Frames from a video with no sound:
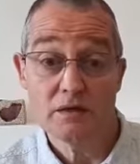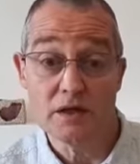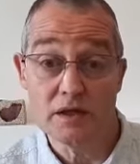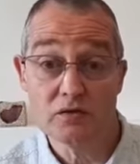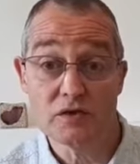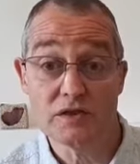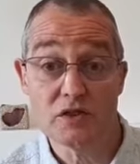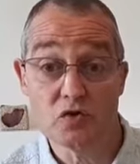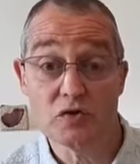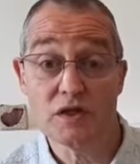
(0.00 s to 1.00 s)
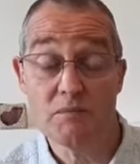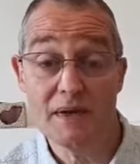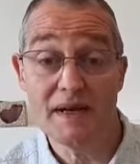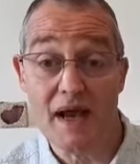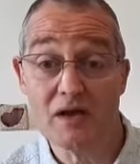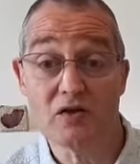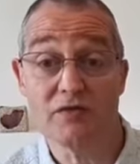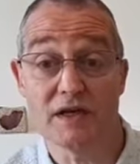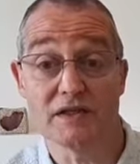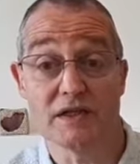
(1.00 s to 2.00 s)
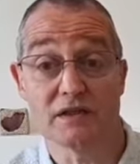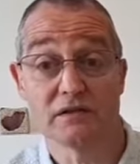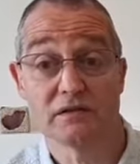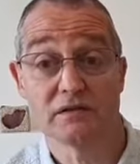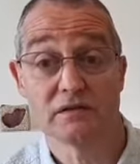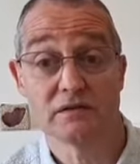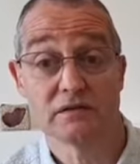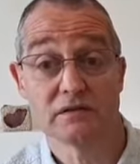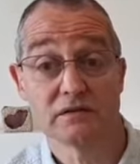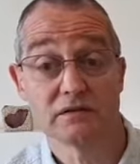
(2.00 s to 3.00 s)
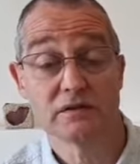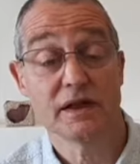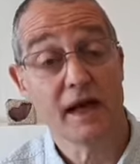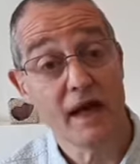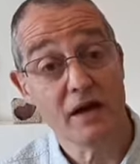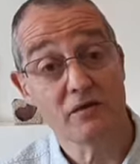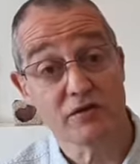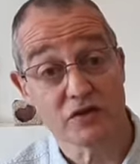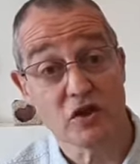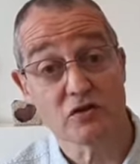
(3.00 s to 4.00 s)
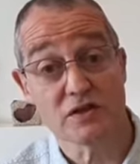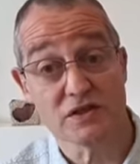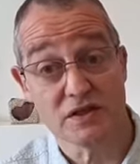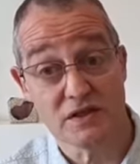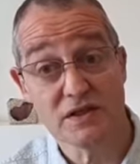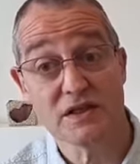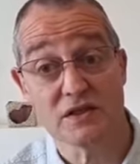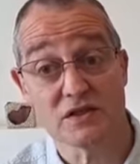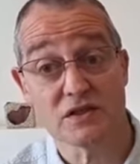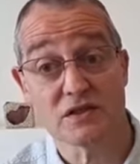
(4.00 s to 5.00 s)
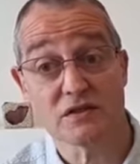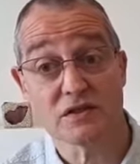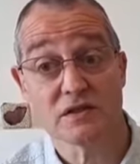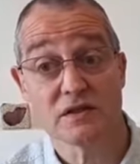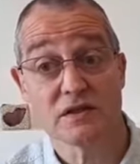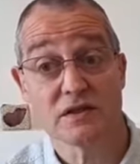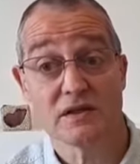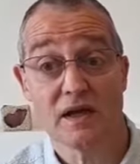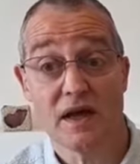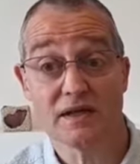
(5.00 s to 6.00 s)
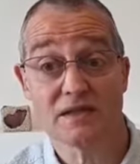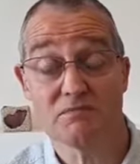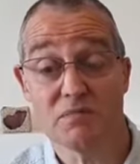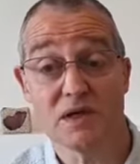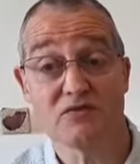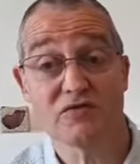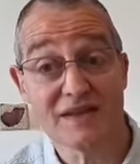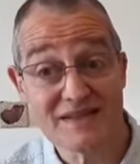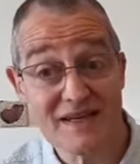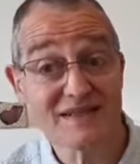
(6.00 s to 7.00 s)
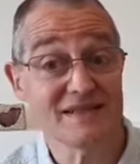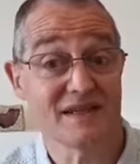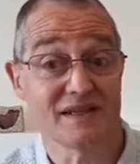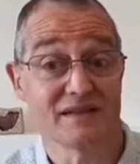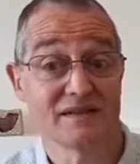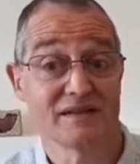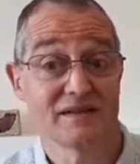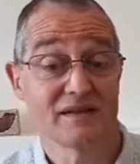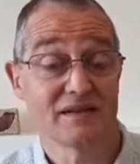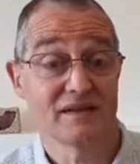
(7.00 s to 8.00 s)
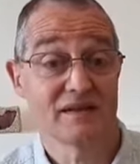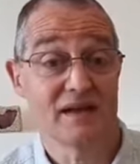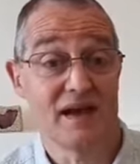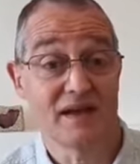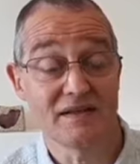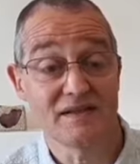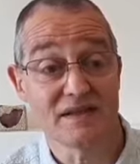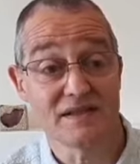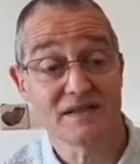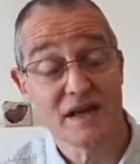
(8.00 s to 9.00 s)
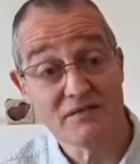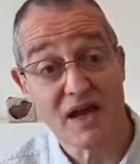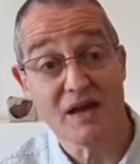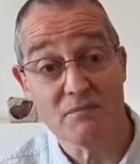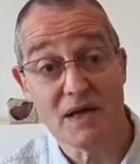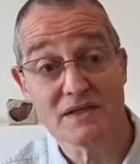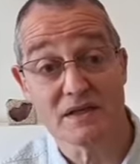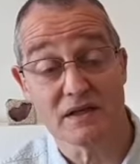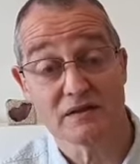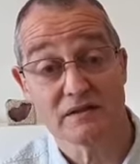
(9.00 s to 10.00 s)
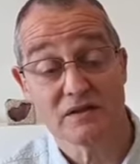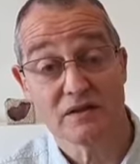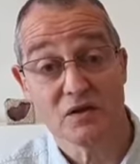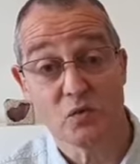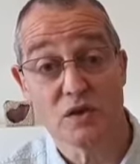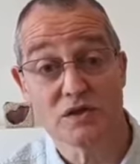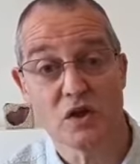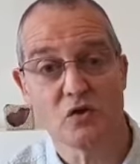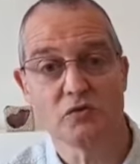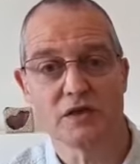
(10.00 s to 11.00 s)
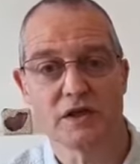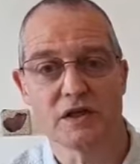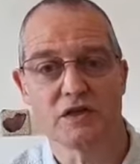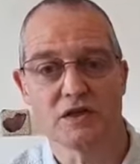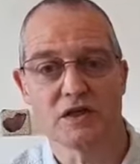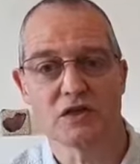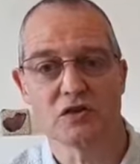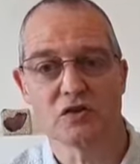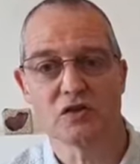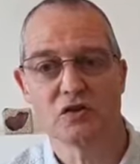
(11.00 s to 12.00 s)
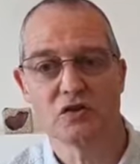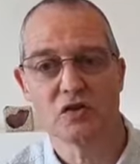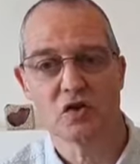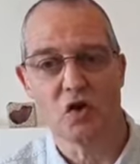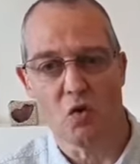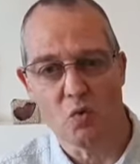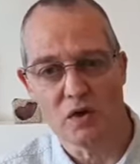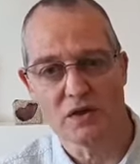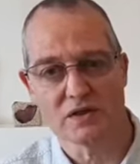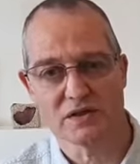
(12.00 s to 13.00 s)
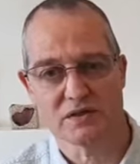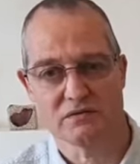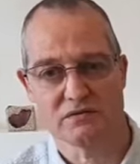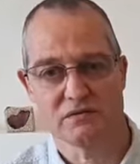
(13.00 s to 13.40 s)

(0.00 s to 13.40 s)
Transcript: The illness had also been aggravated. The care of the doctors in this instance hasn't been fantastic, and instead of getting better, we're told that her condition got worse.